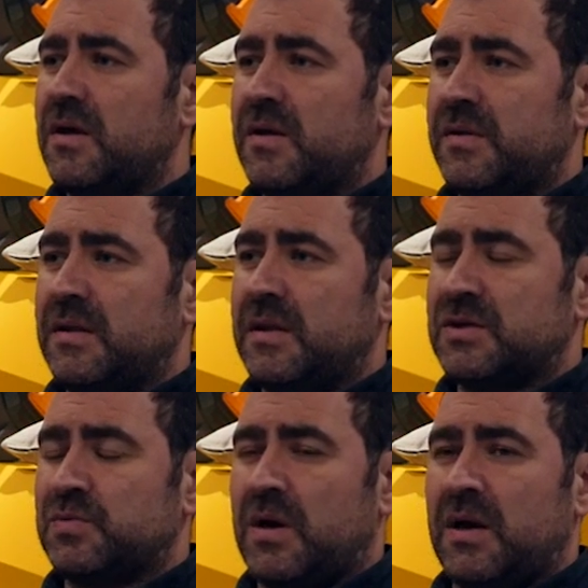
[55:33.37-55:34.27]
I think
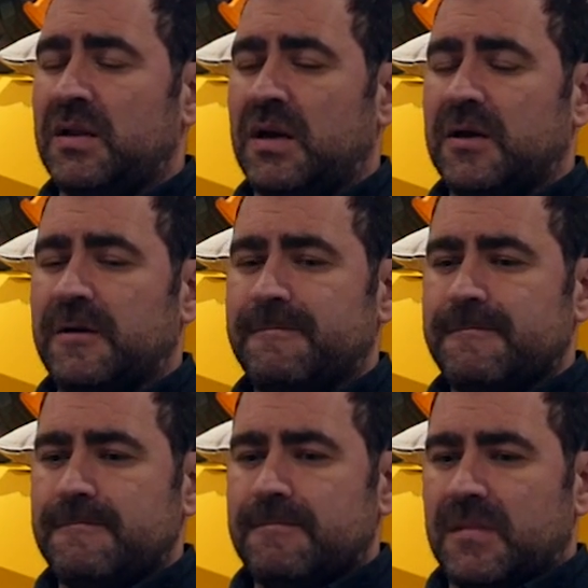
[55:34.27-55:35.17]
that's why, like,
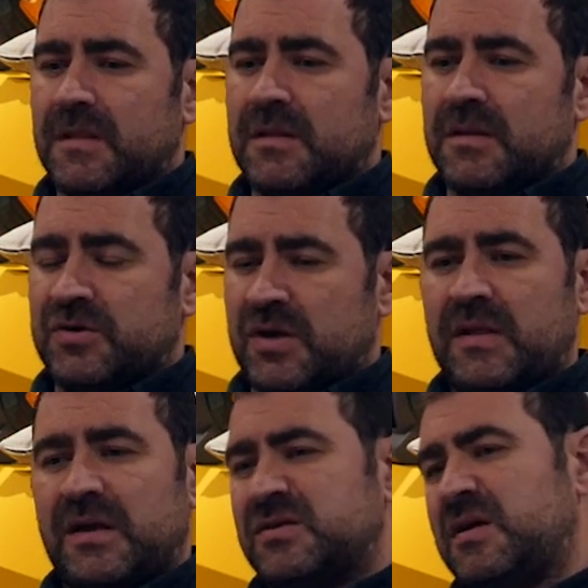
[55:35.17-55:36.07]
they say
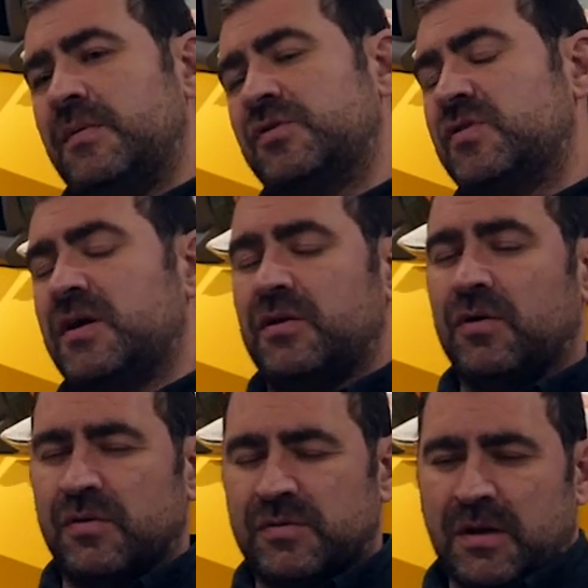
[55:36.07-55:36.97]
that's cemetery,
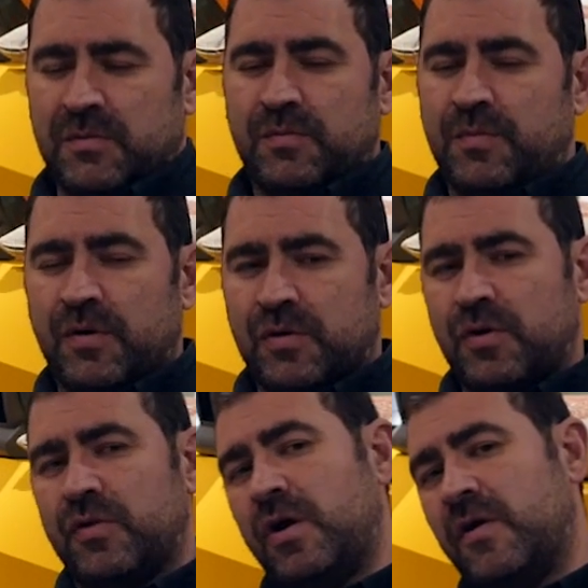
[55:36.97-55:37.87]
but
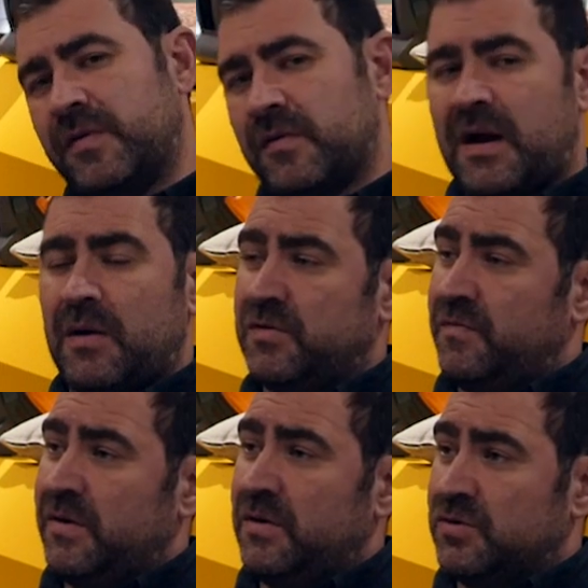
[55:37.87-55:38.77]
go there for your hours,
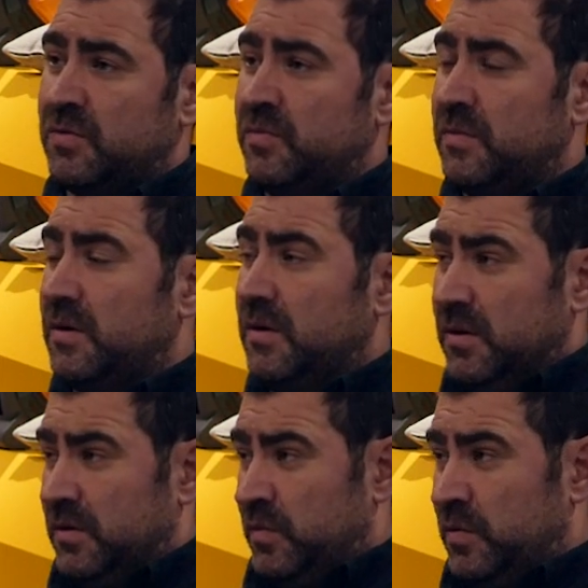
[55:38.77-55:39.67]
fitness, and
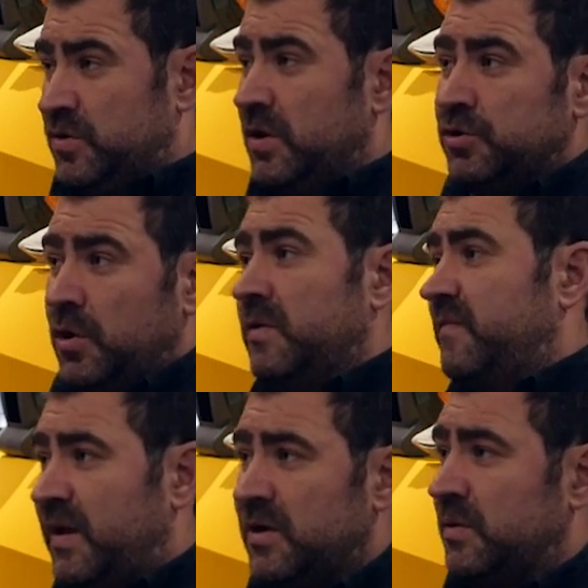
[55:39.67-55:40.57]
we were still doing
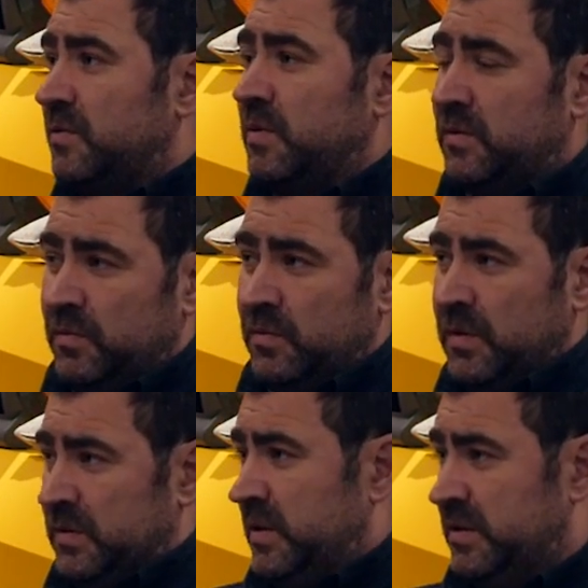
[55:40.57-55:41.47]
things
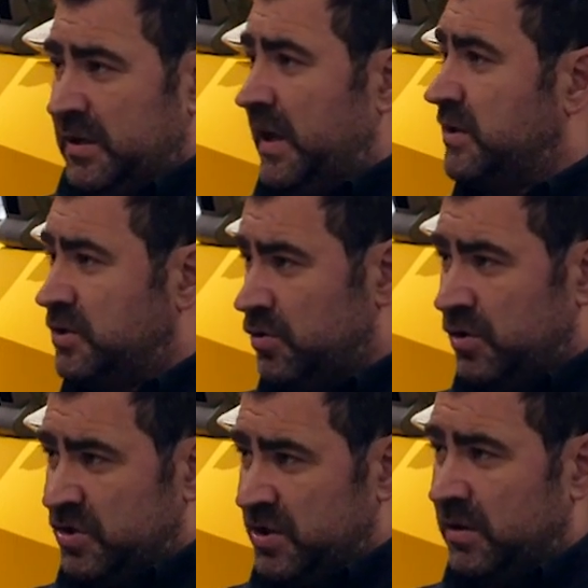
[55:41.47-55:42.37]
with the kids.
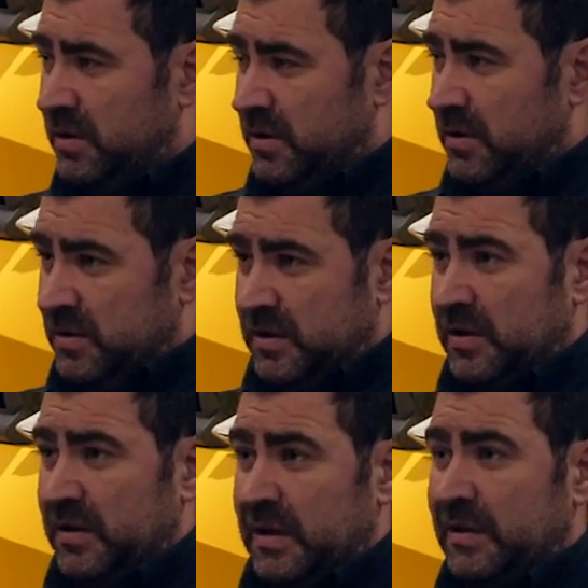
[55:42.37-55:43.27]
You still,
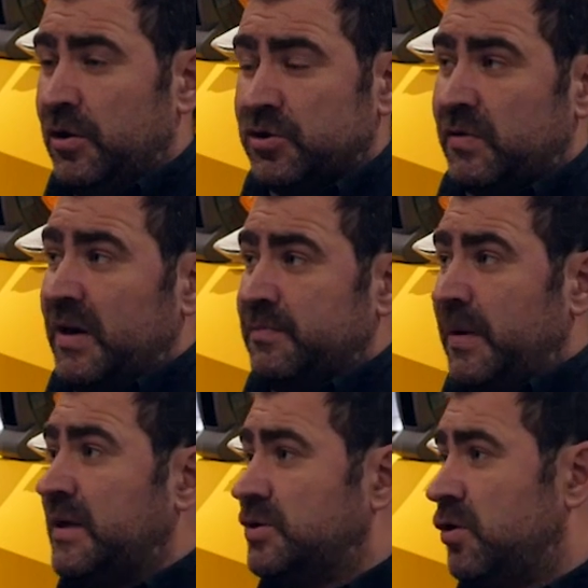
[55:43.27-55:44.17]
he learned to ride his
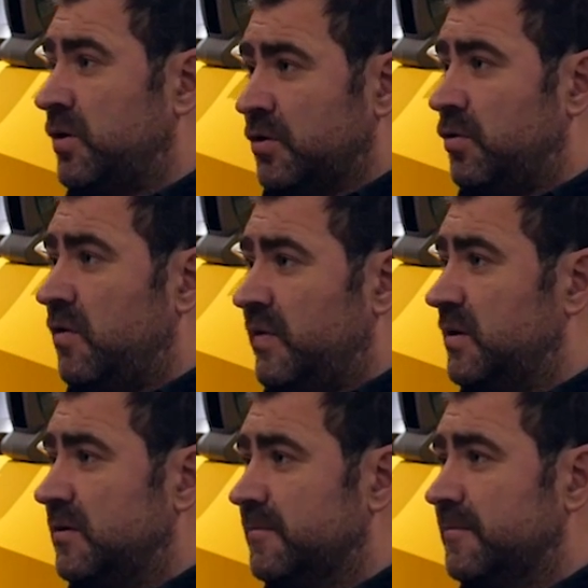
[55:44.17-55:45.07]
bike during COVID.